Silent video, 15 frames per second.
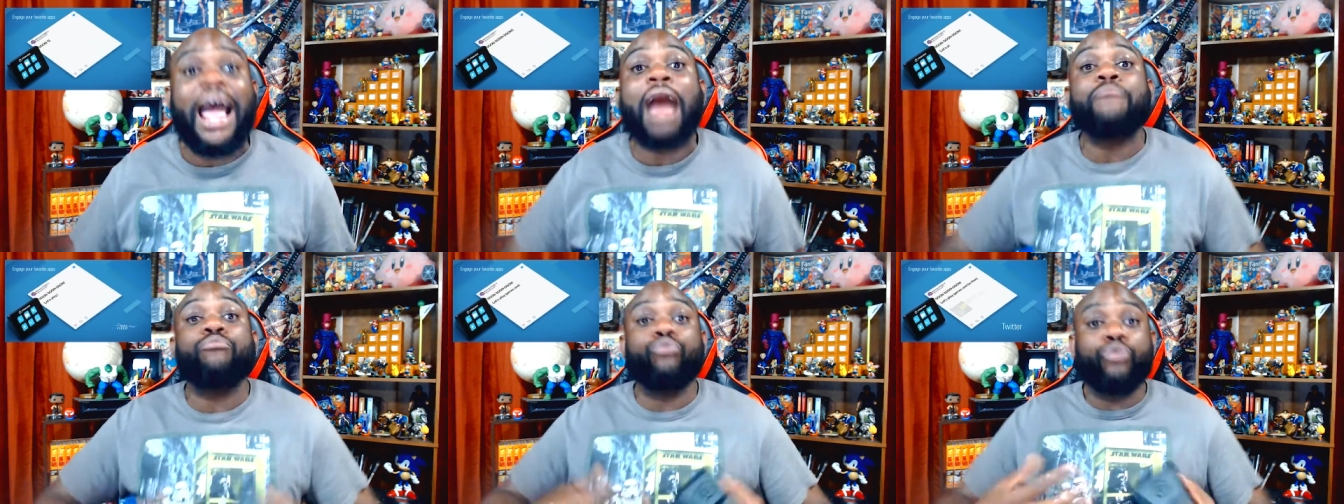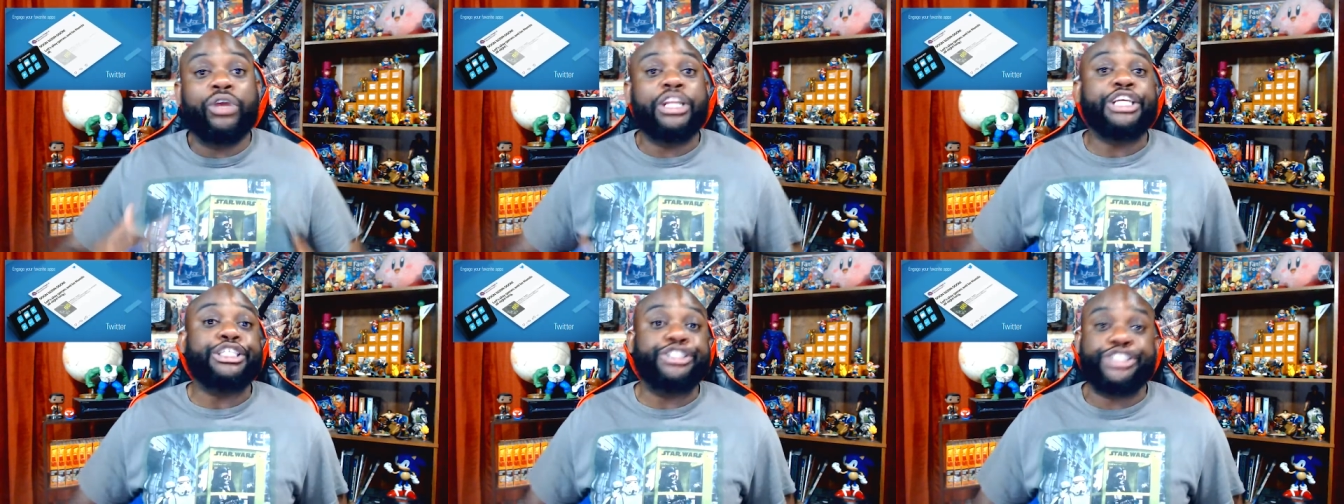I'm
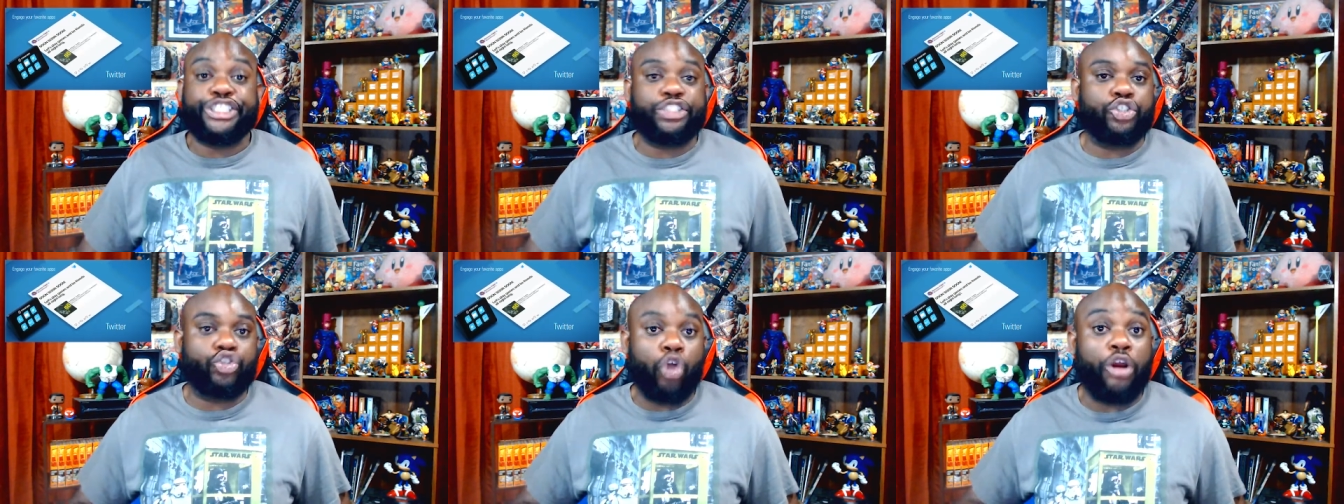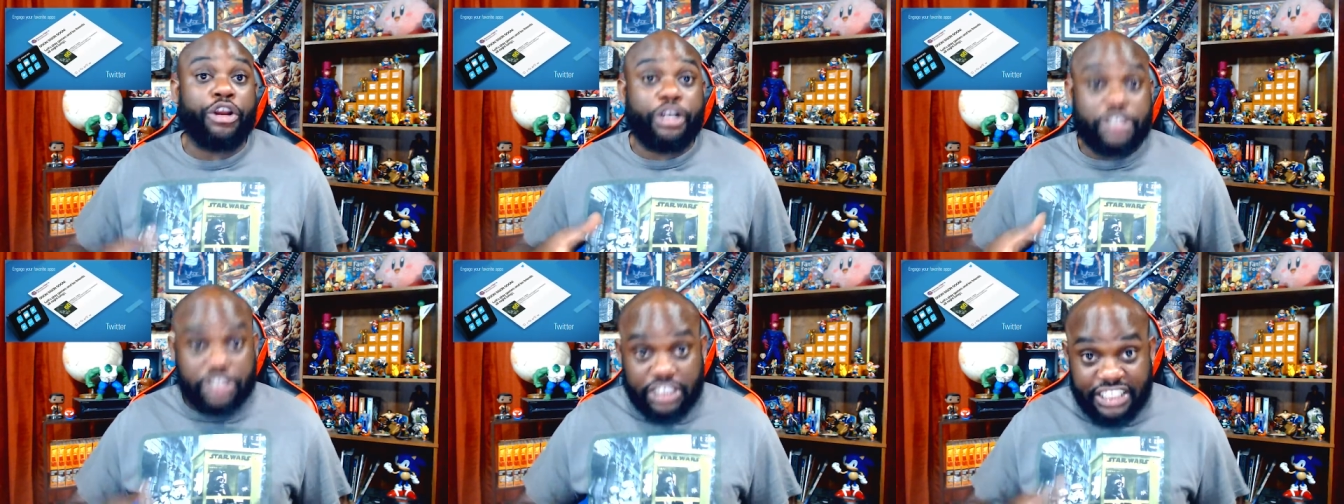really just
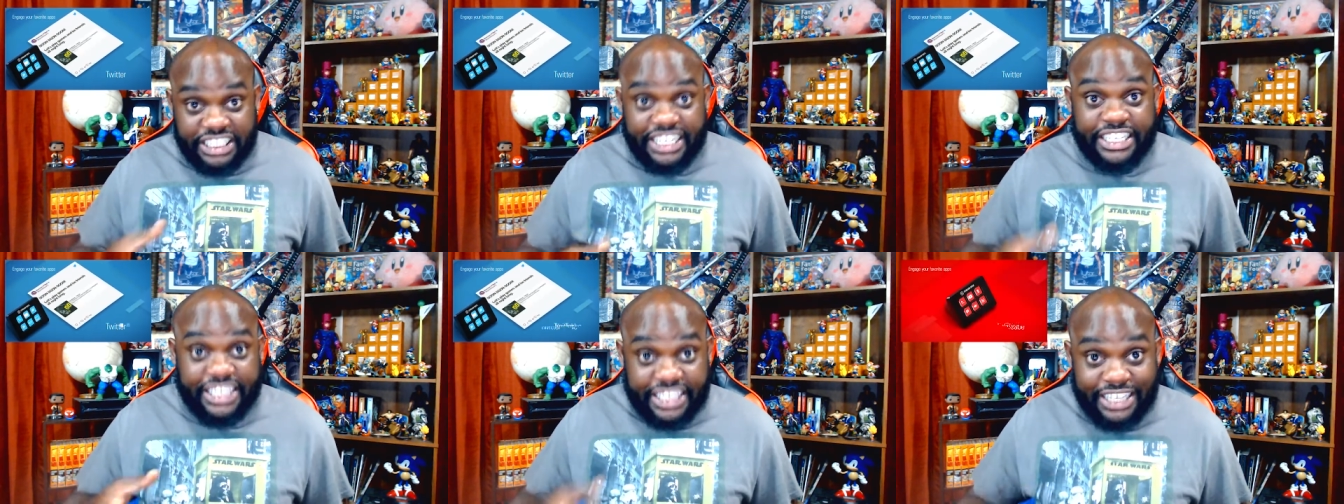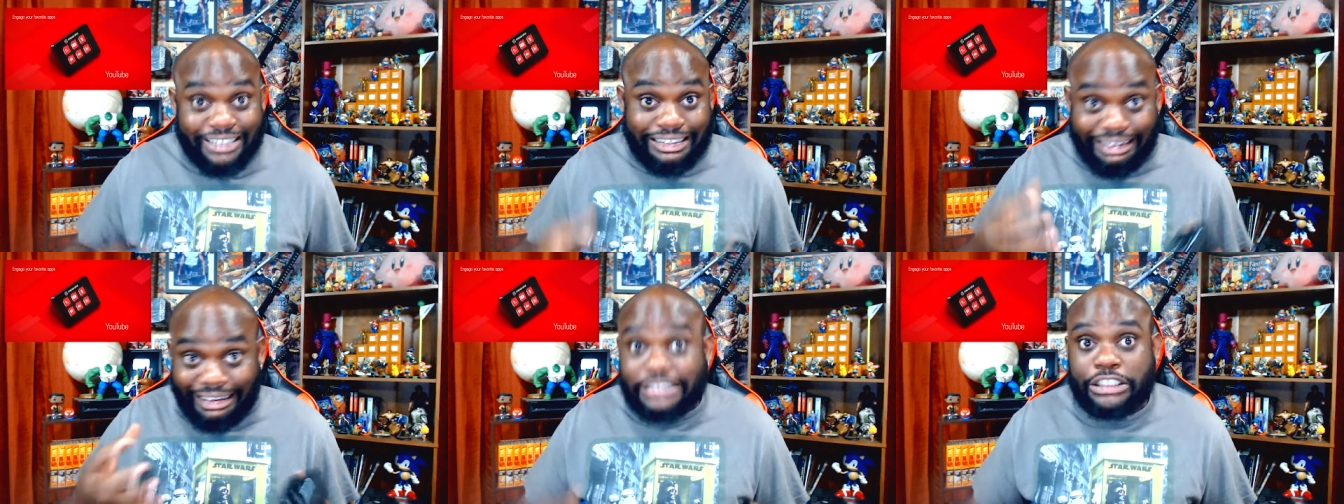starting to get get
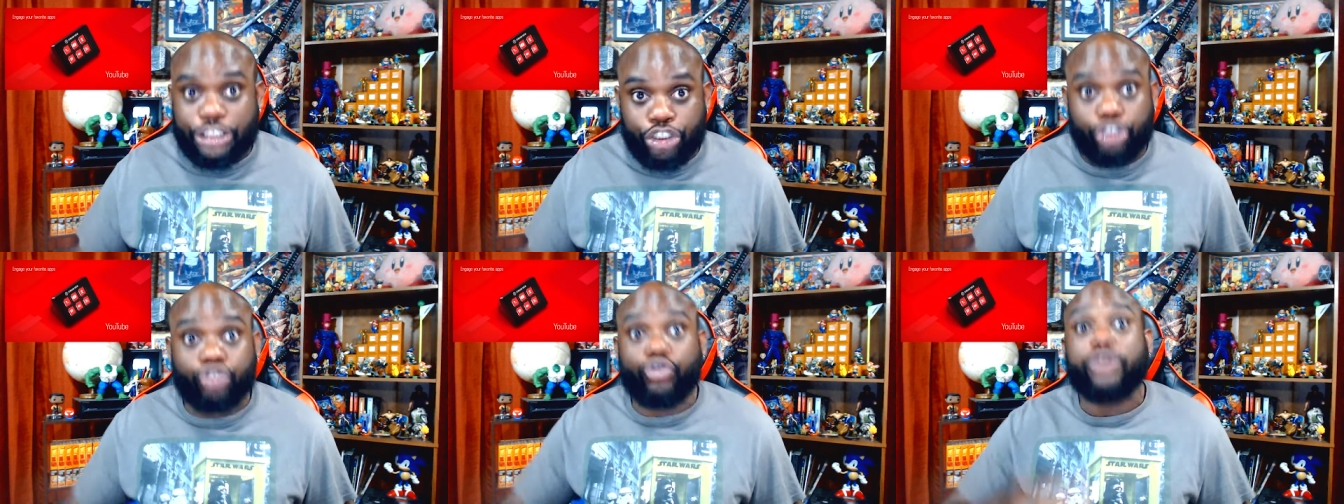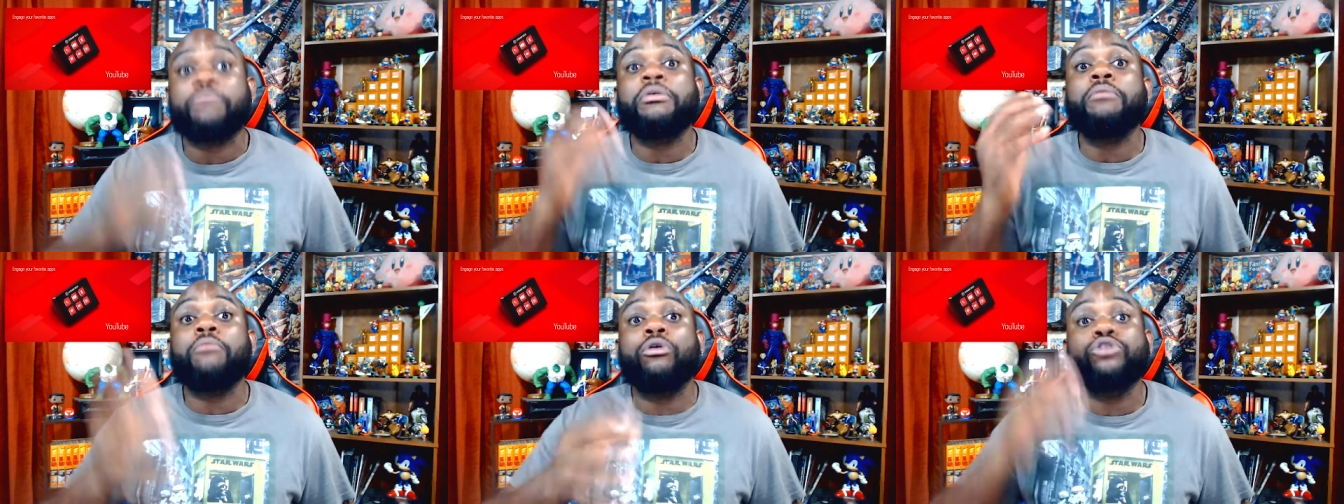into
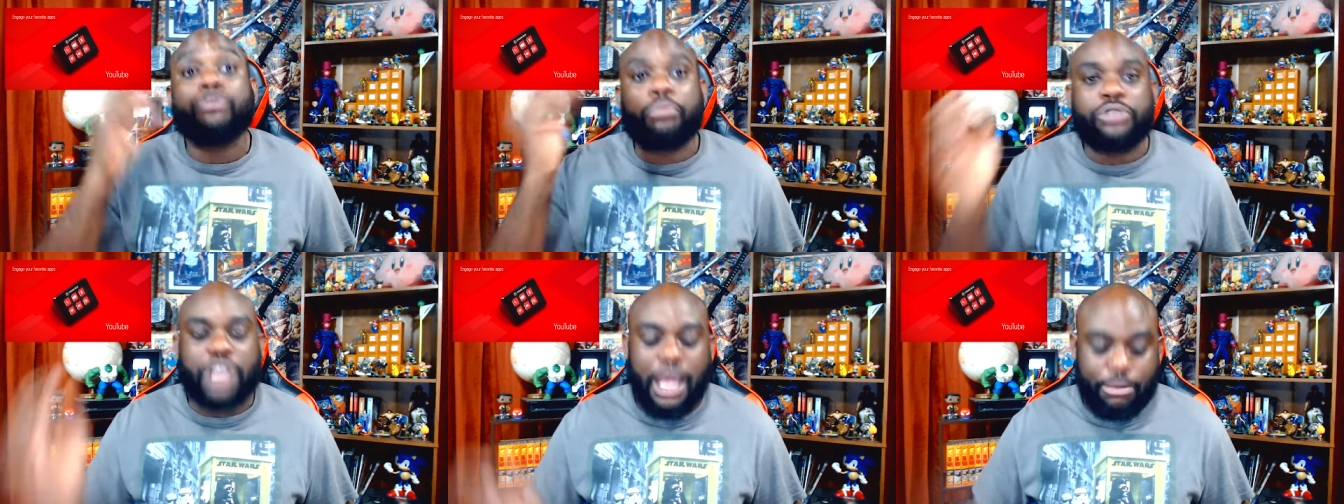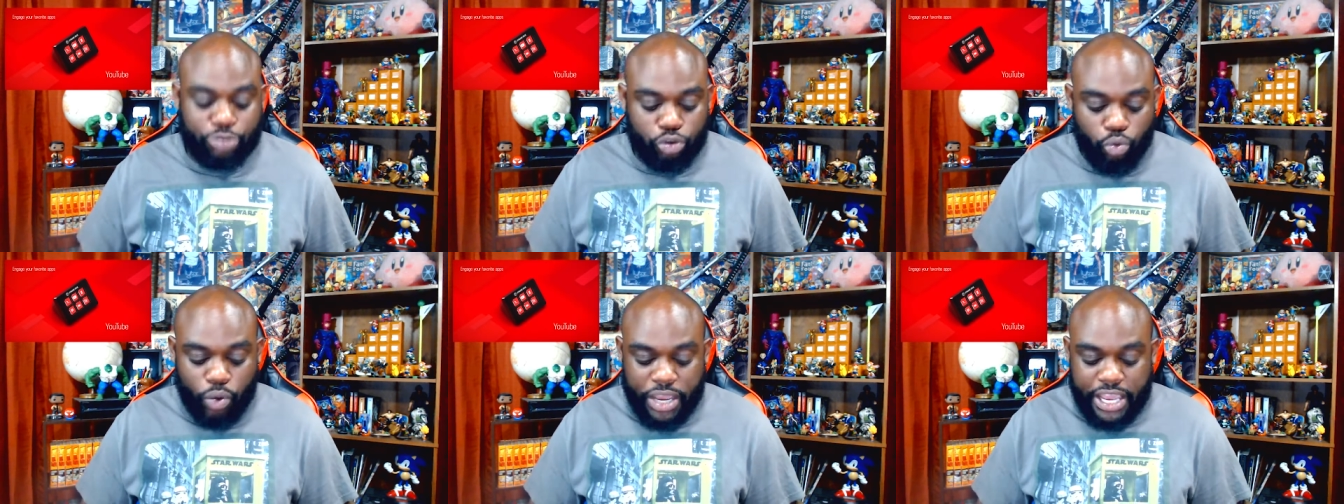streaming multiple
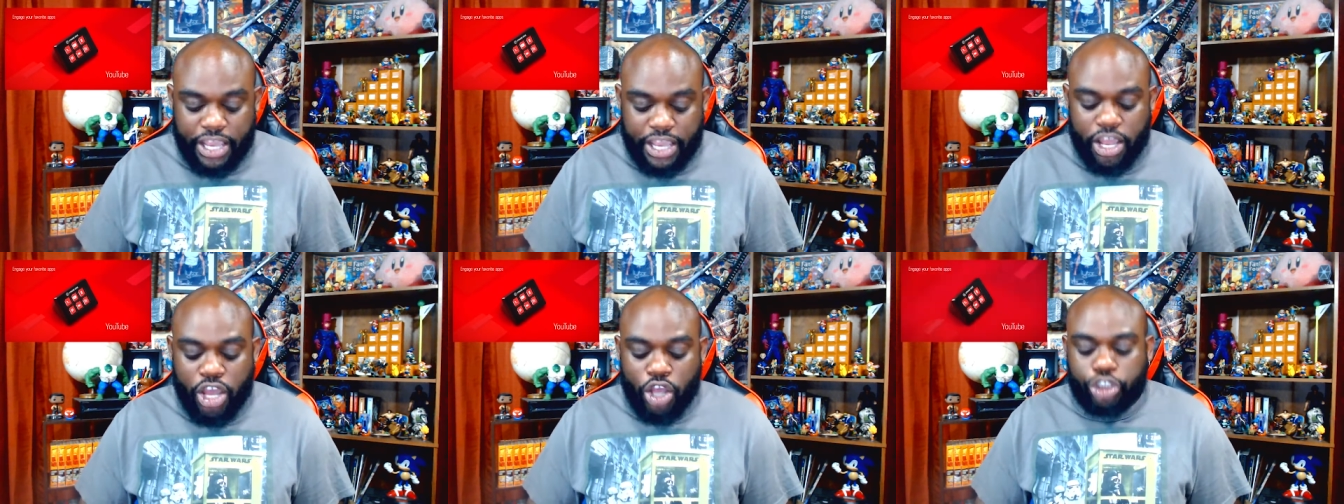times a week.